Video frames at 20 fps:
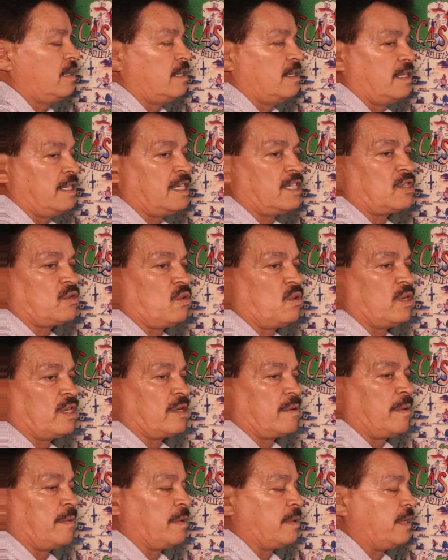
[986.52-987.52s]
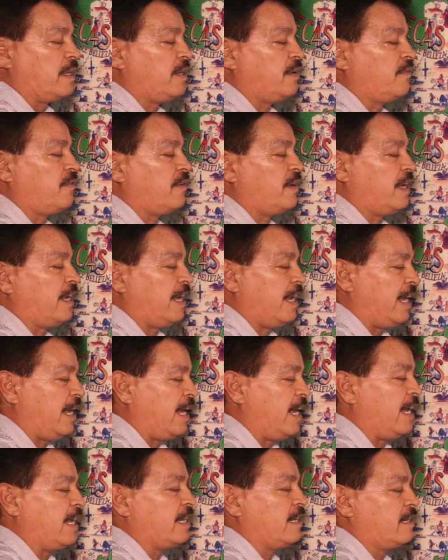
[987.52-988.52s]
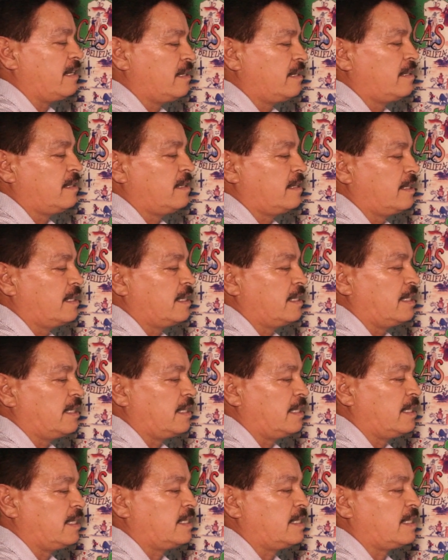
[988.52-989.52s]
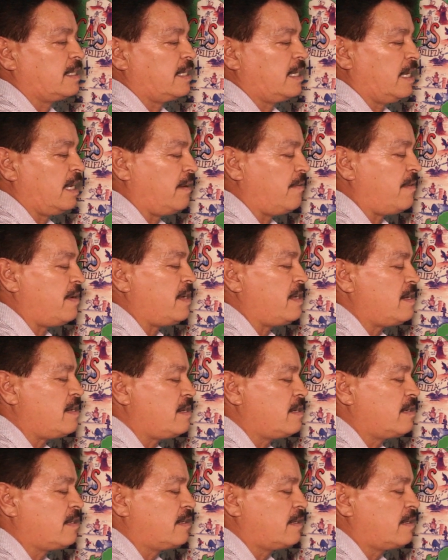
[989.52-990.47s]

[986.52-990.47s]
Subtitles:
this rule. Remember, if n is even,